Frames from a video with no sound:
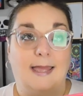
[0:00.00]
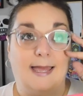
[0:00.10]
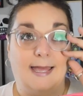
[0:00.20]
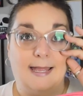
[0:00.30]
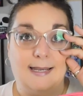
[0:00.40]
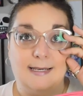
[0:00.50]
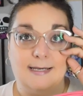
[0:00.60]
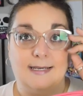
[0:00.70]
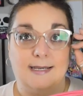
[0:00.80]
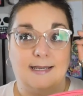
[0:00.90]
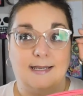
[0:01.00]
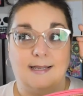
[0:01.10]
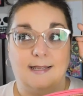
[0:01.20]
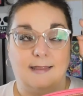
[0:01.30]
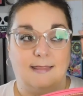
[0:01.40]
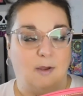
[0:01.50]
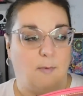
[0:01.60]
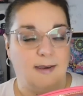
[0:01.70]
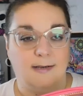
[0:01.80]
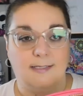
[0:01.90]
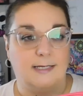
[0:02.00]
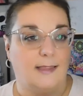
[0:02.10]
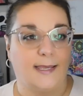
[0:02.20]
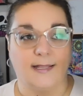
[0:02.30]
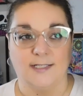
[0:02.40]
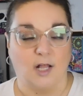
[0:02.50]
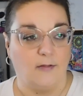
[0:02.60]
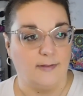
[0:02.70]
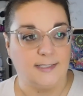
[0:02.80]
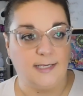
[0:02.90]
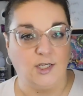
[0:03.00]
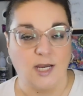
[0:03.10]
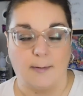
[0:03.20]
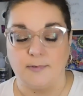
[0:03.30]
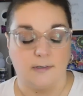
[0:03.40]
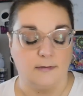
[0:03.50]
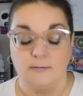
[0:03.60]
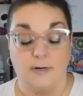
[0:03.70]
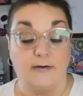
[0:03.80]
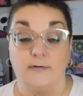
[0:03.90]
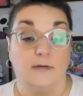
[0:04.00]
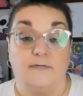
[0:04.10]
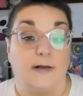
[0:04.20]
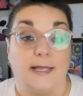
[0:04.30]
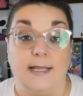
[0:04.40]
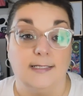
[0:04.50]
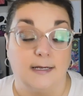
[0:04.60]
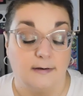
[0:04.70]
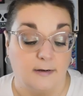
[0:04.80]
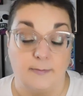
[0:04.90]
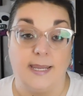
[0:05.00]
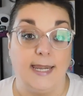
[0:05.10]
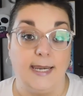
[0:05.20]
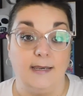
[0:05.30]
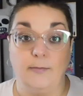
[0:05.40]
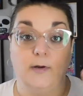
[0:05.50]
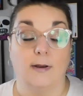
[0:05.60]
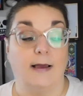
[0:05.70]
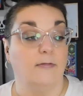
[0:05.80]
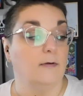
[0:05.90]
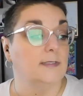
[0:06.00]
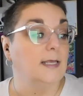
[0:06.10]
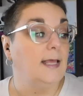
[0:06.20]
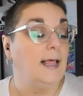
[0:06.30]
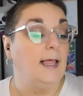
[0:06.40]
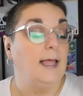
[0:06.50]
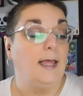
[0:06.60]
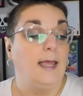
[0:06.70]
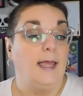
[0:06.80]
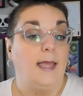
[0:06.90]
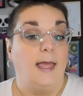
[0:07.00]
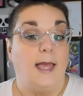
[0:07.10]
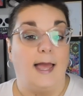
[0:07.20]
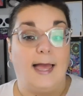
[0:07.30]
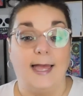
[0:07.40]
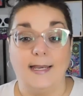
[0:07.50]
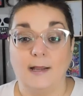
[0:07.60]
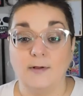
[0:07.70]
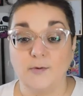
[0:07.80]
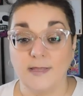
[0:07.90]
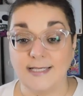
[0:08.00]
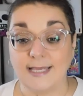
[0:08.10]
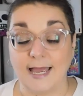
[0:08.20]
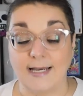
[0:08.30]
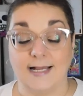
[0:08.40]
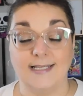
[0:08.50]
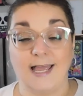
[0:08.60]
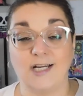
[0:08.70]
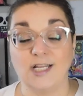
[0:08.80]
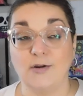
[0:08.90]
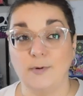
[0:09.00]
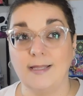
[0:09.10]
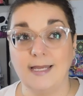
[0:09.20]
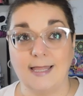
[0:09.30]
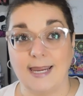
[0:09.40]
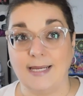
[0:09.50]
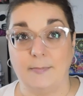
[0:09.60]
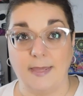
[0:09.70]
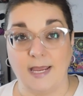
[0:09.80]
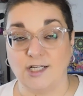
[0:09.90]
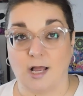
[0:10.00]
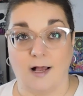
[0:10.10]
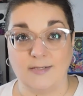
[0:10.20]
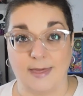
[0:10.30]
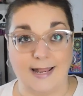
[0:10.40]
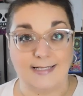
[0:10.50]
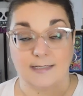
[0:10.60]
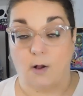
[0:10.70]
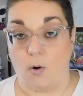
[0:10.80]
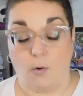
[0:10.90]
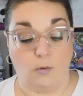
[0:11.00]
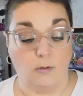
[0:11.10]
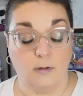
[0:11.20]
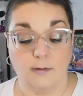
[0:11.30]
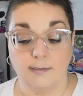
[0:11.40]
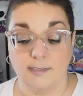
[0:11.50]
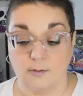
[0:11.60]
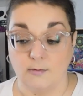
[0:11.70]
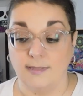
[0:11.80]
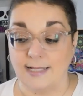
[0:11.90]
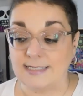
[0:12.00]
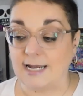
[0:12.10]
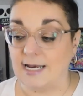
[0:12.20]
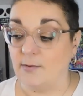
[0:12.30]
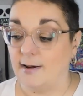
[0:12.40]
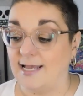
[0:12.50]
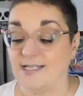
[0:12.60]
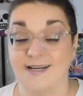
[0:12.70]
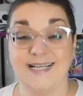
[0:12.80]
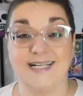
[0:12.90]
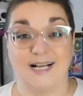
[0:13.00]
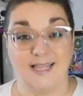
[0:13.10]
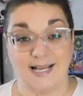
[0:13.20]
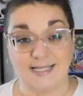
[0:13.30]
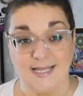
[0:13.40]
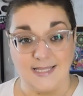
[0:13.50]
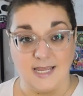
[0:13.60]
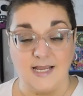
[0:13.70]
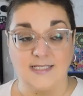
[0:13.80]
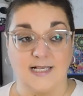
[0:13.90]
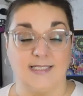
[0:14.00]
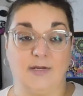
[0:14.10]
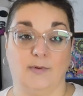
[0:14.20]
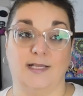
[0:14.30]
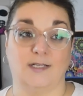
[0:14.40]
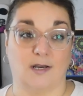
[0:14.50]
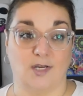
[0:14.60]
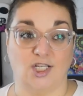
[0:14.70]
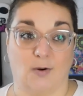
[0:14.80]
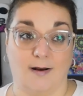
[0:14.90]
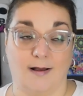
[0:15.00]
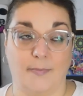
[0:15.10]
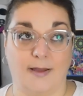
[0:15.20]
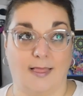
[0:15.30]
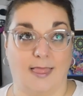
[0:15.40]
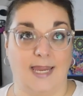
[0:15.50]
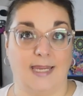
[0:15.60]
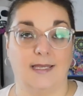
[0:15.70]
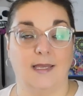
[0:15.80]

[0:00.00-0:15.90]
And they went into like insolvency chapter, whatever the fuck it is. I don't know, I'm Canadian, we don't have those. And I was really sad because I actually really liked BH Cosmetics as a whole. So that's kind of when I started collecting things, because they really started showing up at like